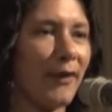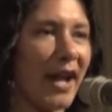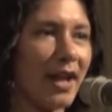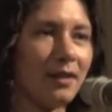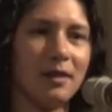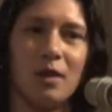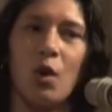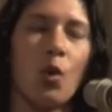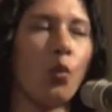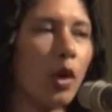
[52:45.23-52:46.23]
fight,
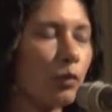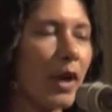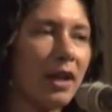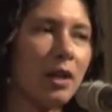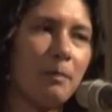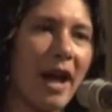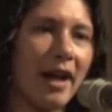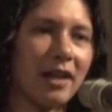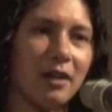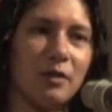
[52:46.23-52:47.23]
we're ready to
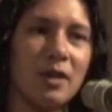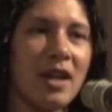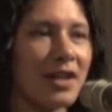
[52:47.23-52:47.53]
back you.